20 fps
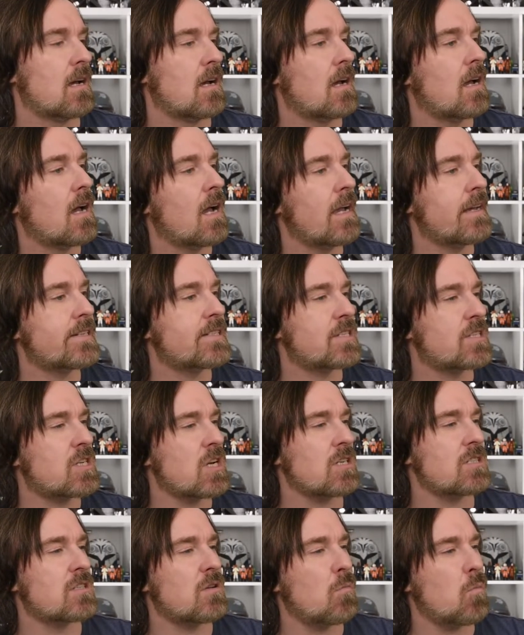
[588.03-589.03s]
It's
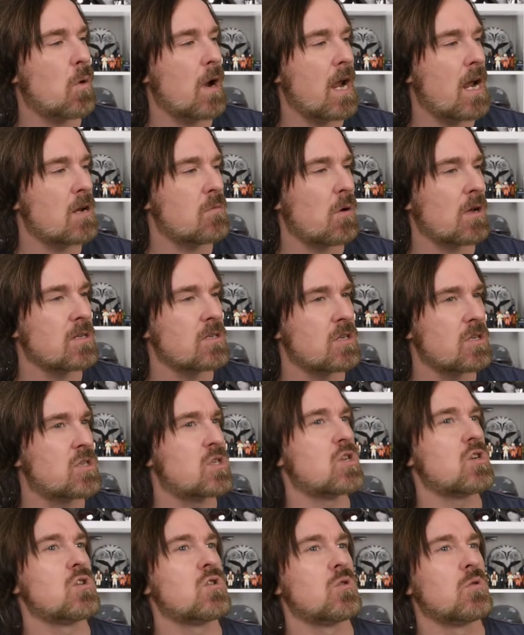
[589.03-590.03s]
just a weird one to
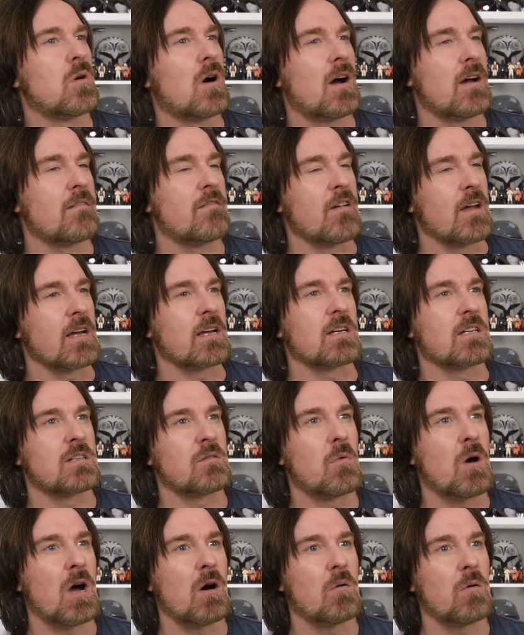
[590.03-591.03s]
do, I think, as
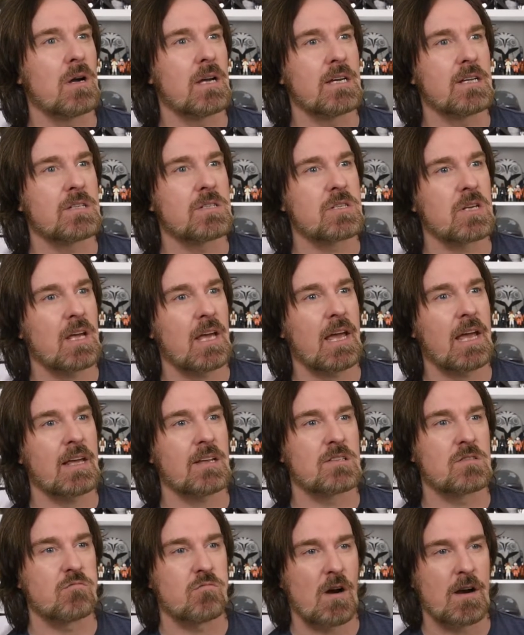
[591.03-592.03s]
well. It's
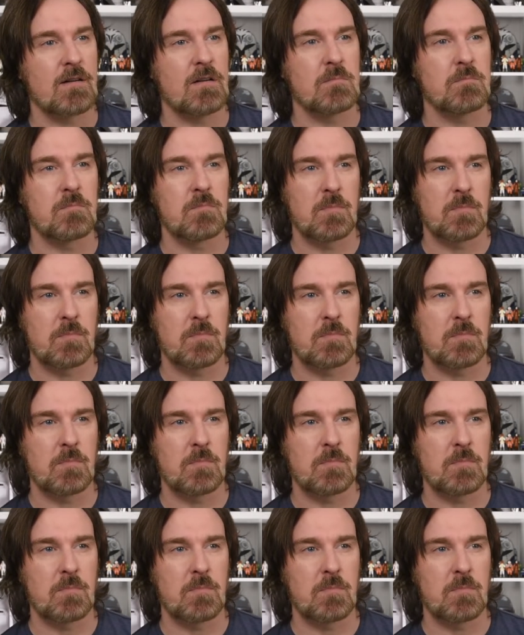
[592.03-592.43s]
very...